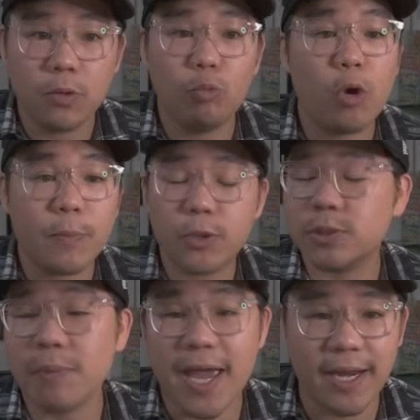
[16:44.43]
what
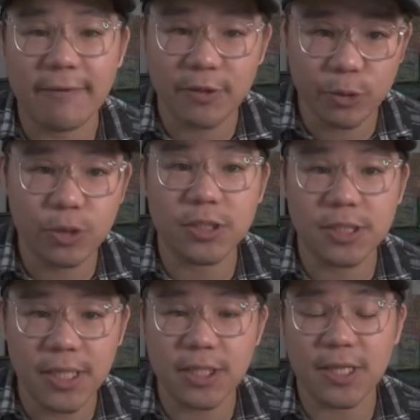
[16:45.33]
Prismatic Evolutions
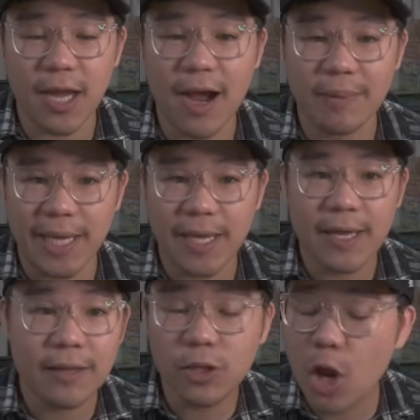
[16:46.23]
did to the hobby.
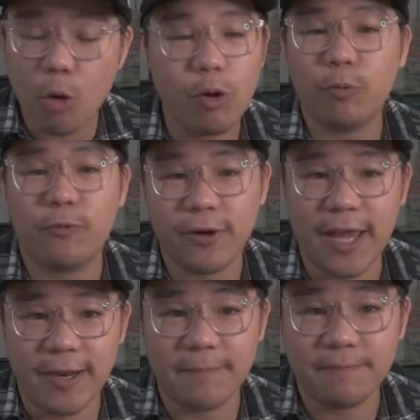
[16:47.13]
No one will
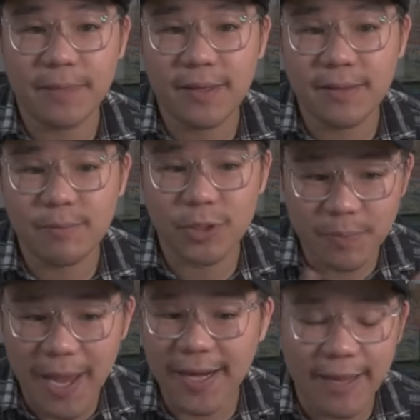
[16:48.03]
forget it.
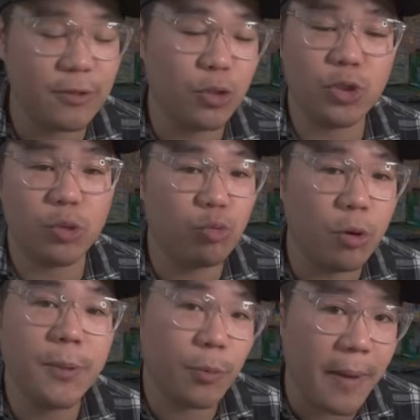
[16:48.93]
Prismatic Evolutions will
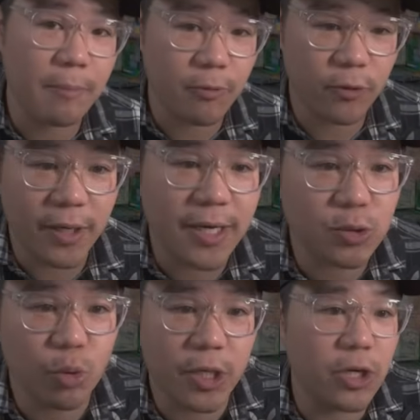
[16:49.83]
be remembered for the next
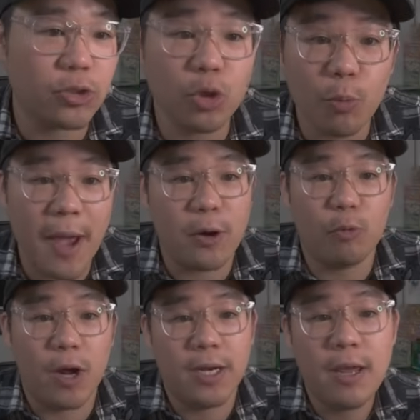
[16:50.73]
20 years, no matter
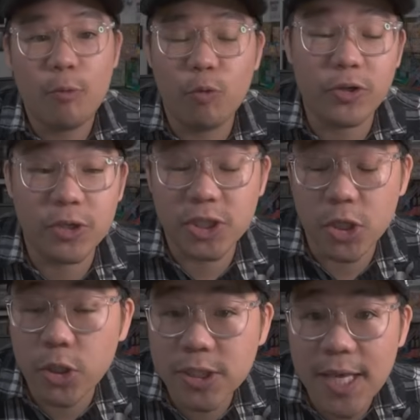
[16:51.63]
what. Whether it's a
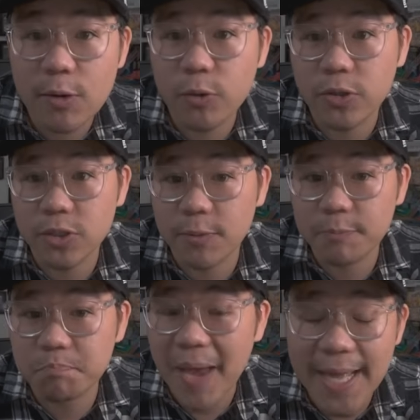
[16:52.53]
good set, whether it's a
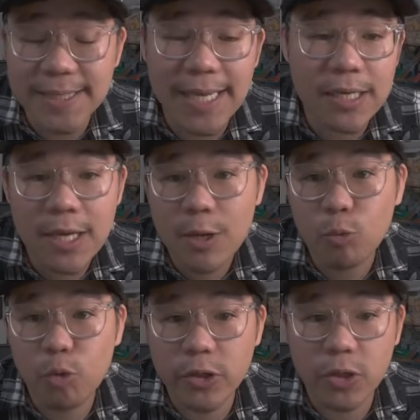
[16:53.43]
bad set,
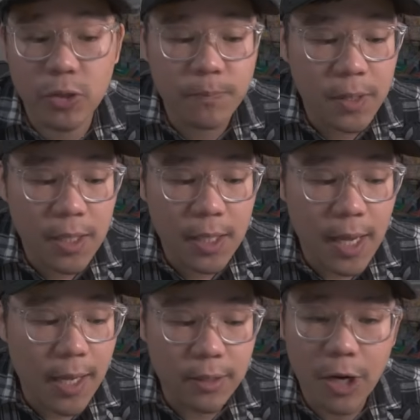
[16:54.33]
whether
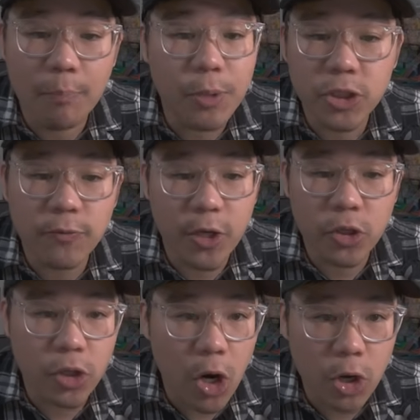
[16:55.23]
a bunch of
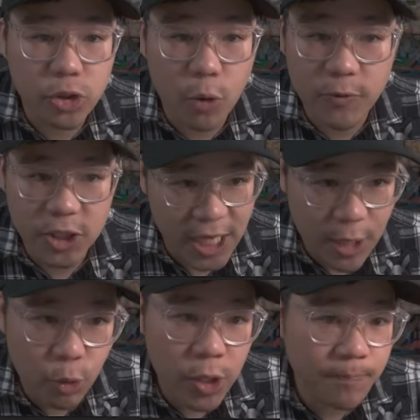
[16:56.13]
other cards
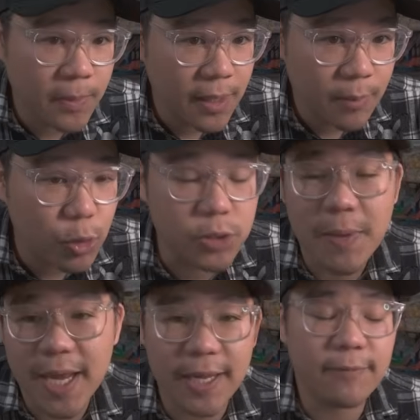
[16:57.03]
overshadow it,
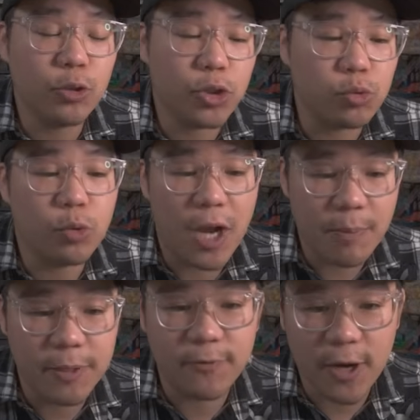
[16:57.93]
Prismatic Evolutions will
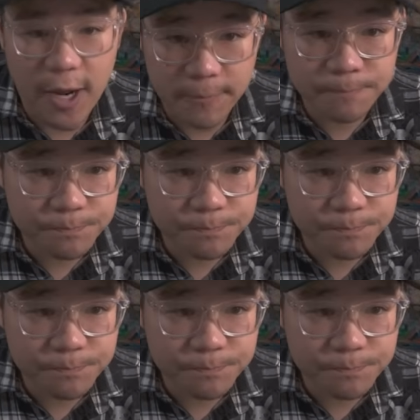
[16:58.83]
not be forgotten.